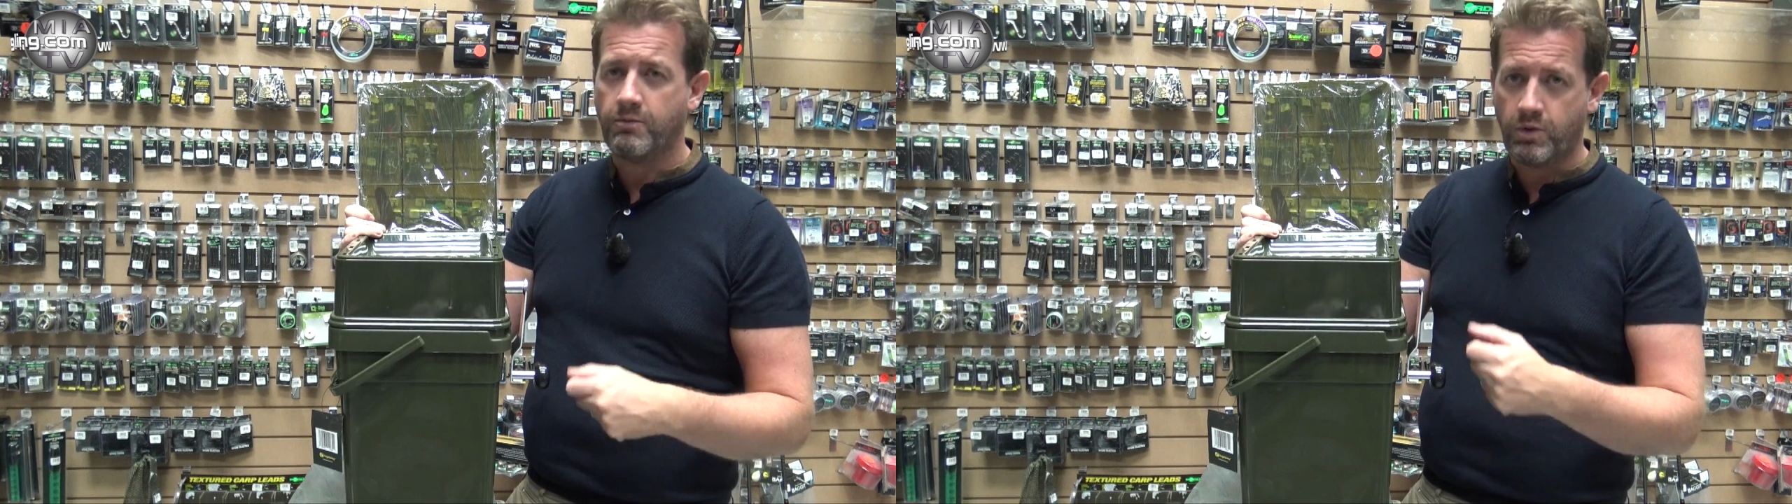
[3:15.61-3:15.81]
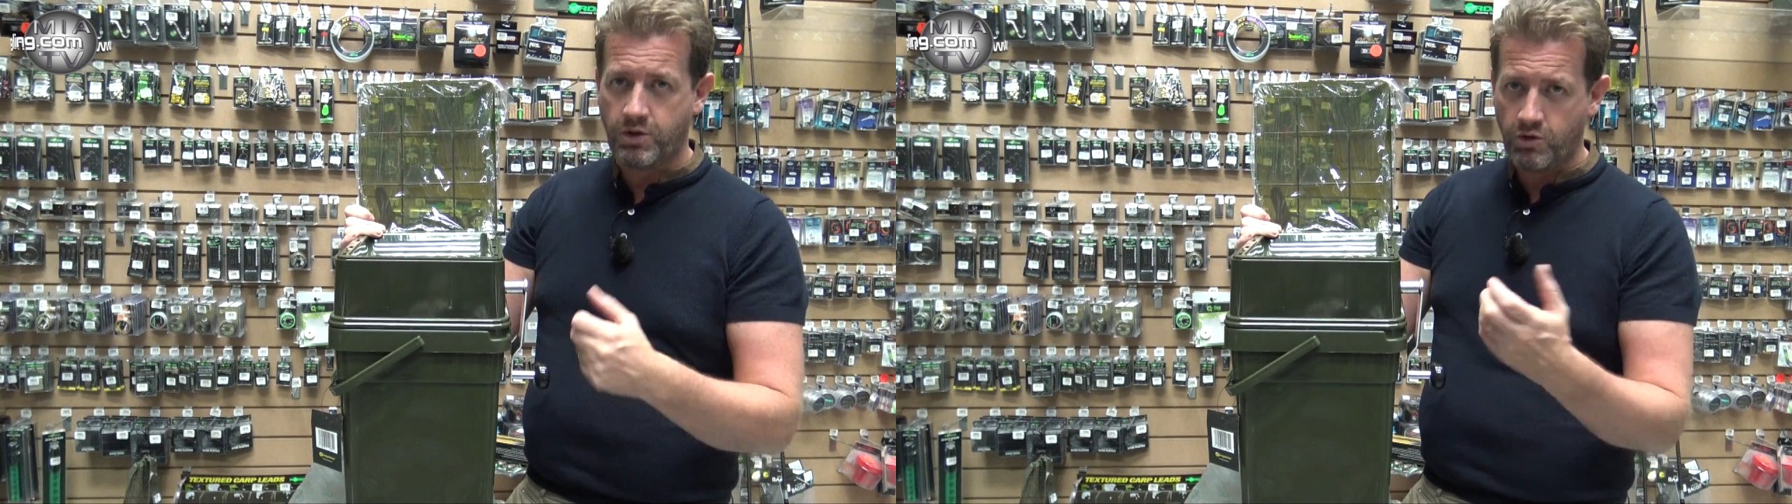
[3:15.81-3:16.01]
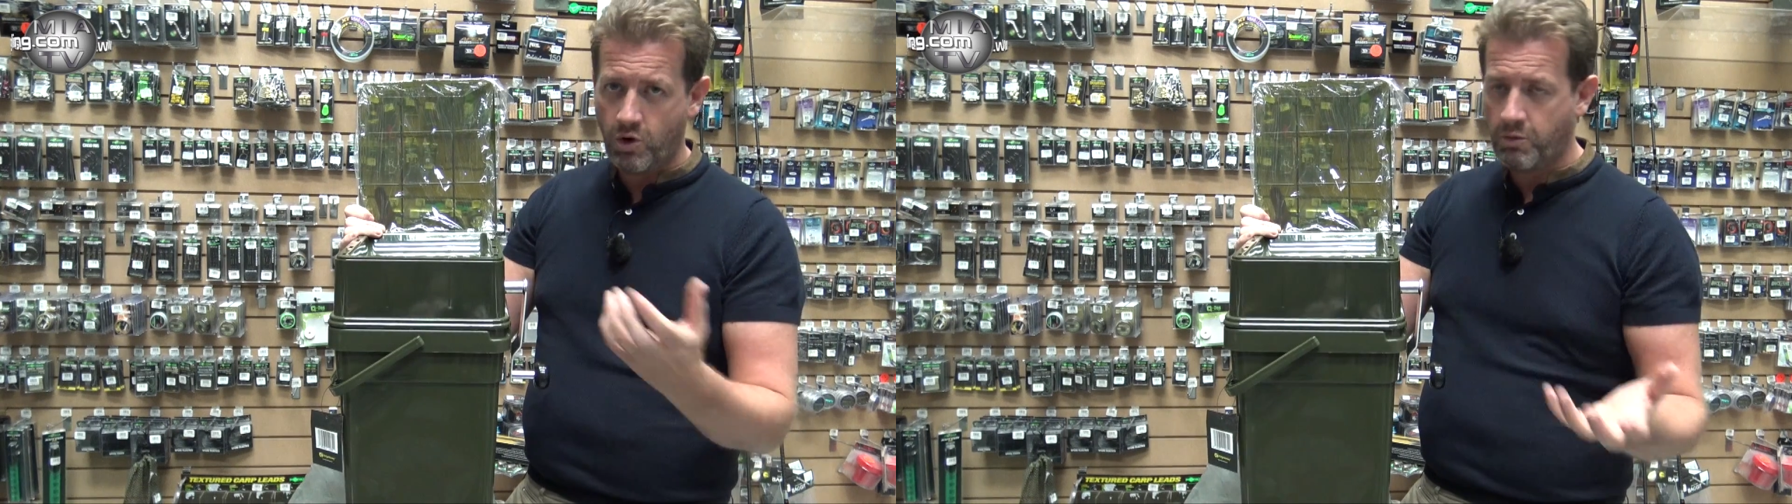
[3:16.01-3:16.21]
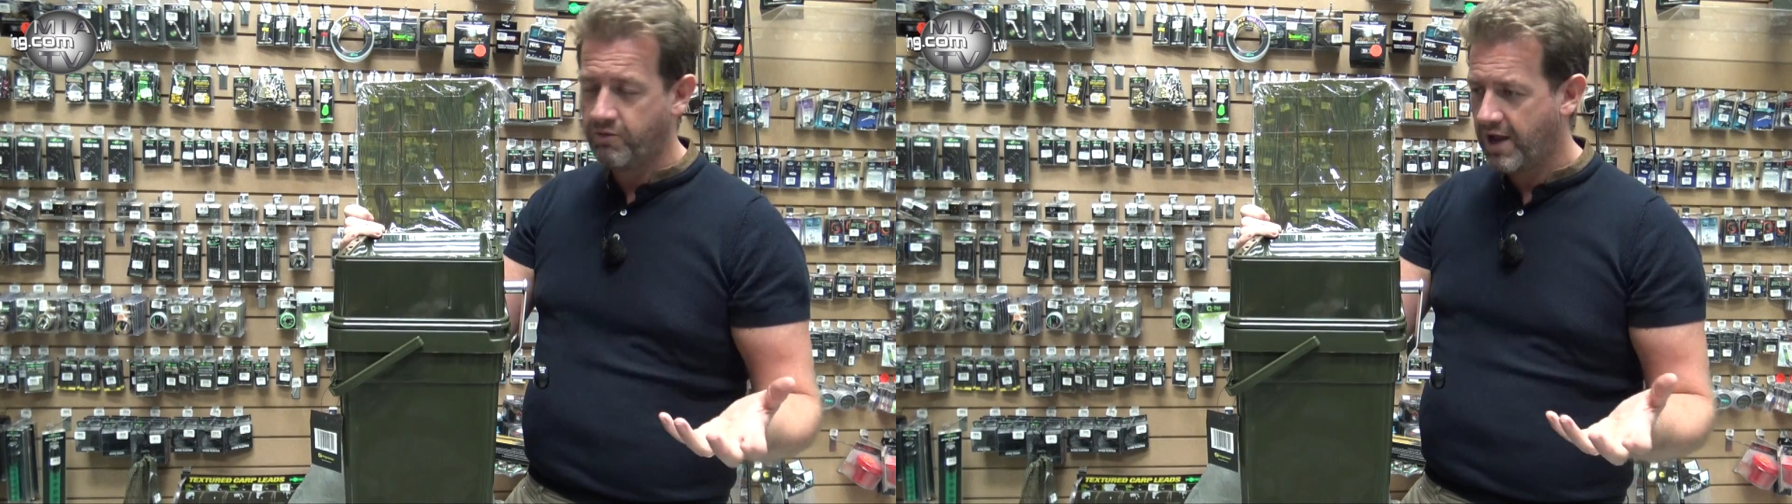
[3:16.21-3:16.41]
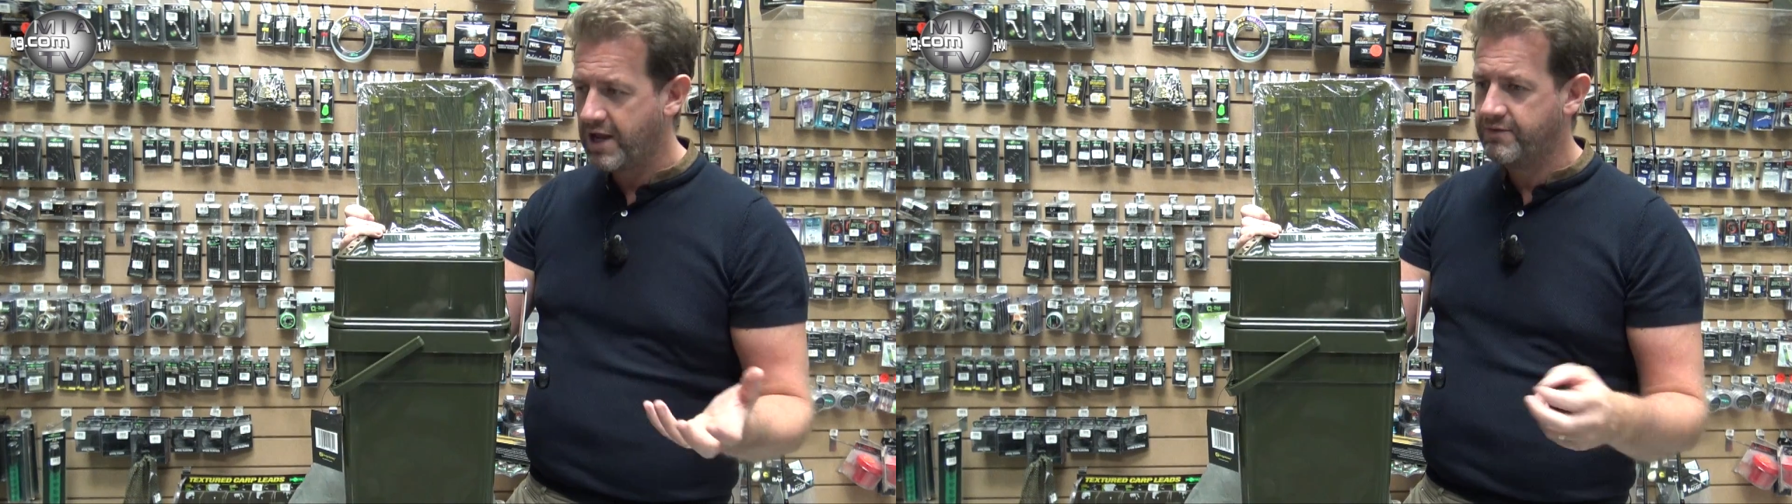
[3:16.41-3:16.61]
with your normal
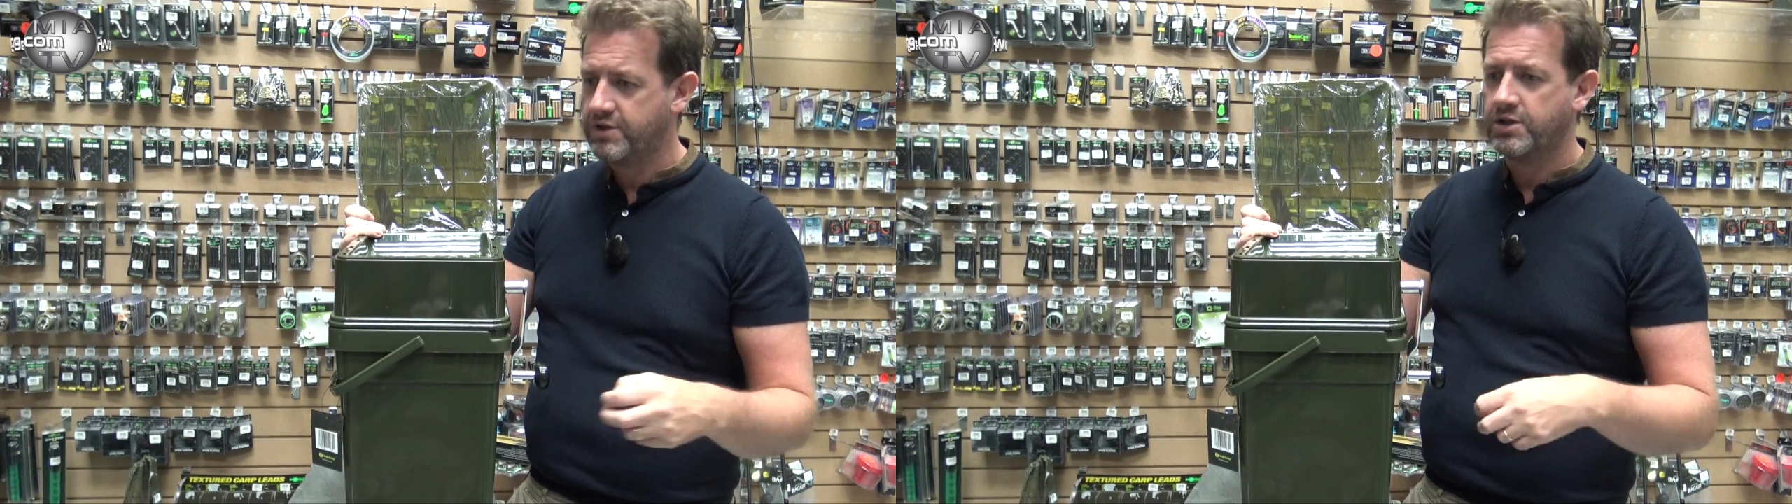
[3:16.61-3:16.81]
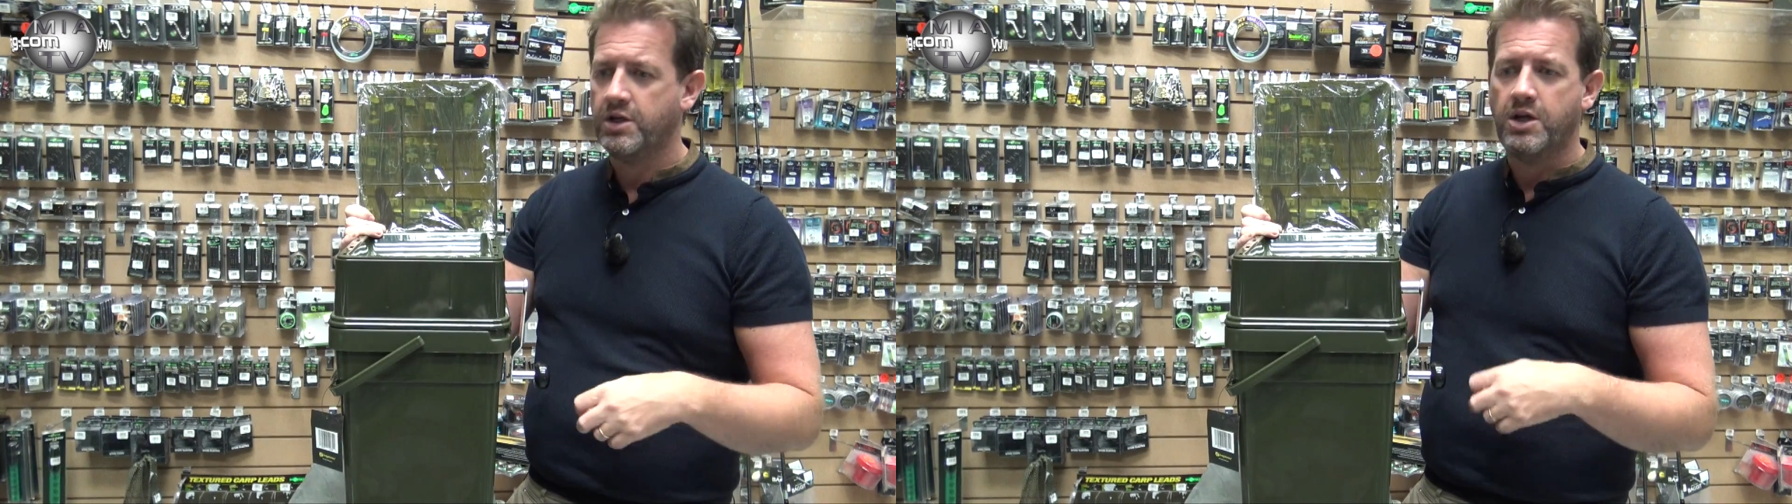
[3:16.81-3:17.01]
flavors,